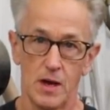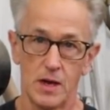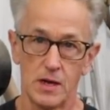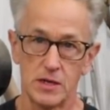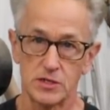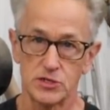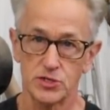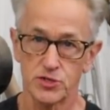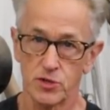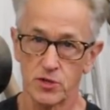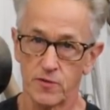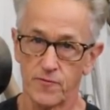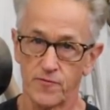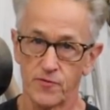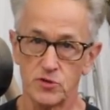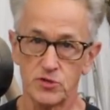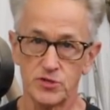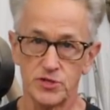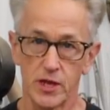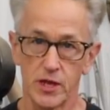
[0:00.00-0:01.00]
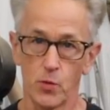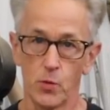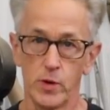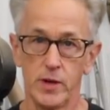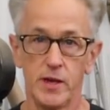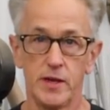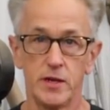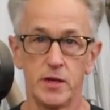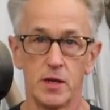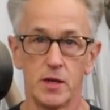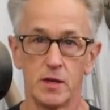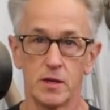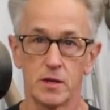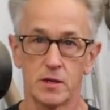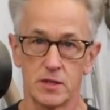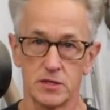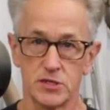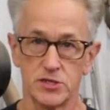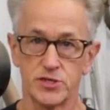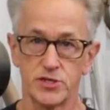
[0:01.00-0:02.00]
Uh, so the first thing we need to
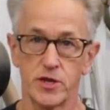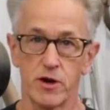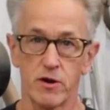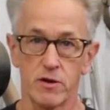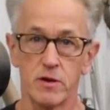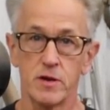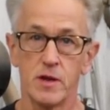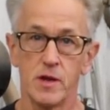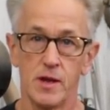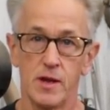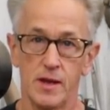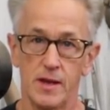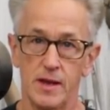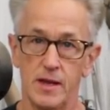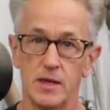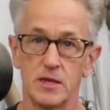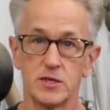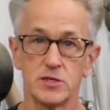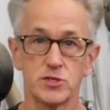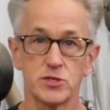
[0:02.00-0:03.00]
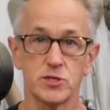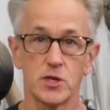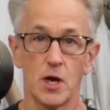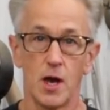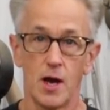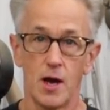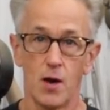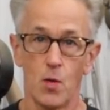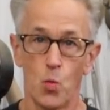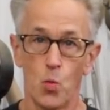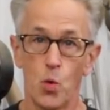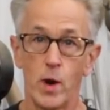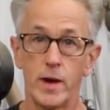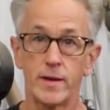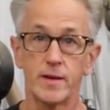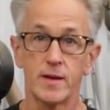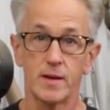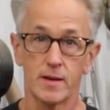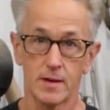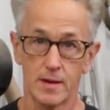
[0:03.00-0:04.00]
consider is uh,
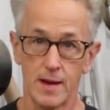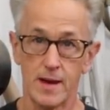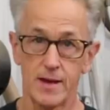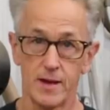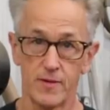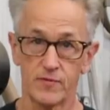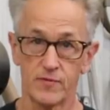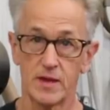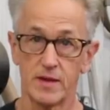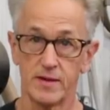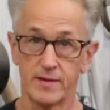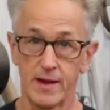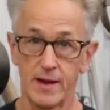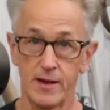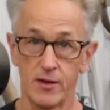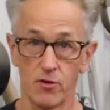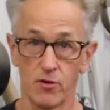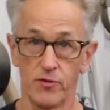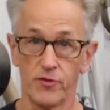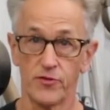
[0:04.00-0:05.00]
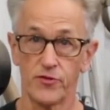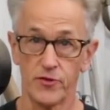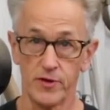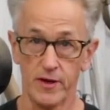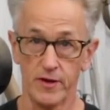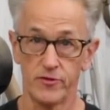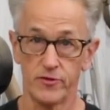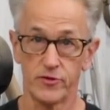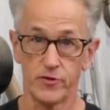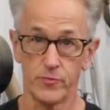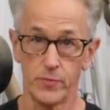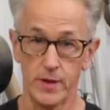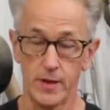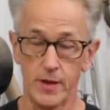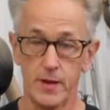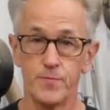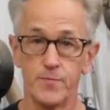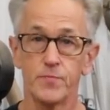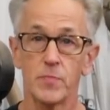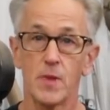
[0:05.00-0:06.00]
what kind of container this needs to
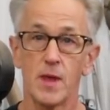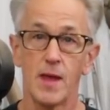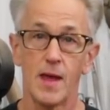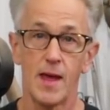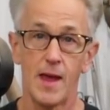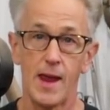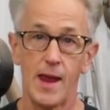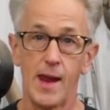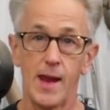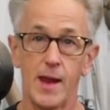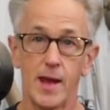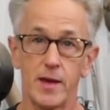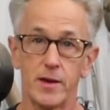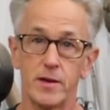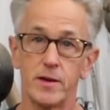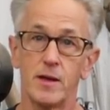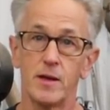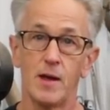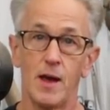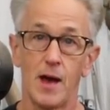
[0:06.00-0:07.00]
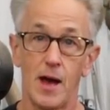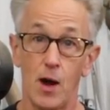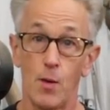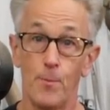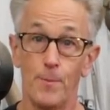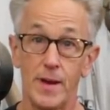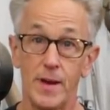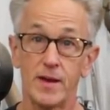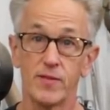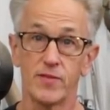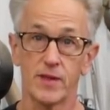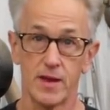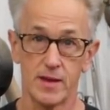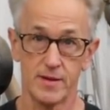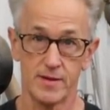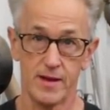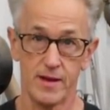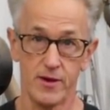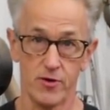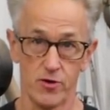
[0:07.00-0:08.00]
be and how big the
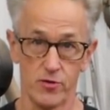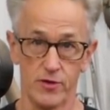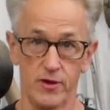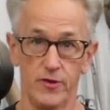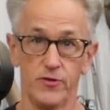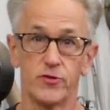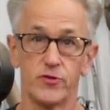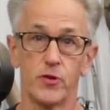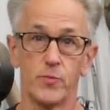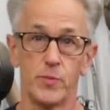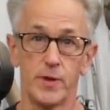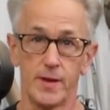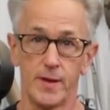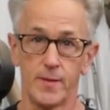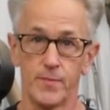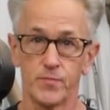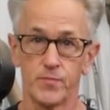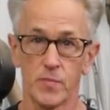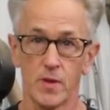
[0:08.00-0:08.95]
container needs to be.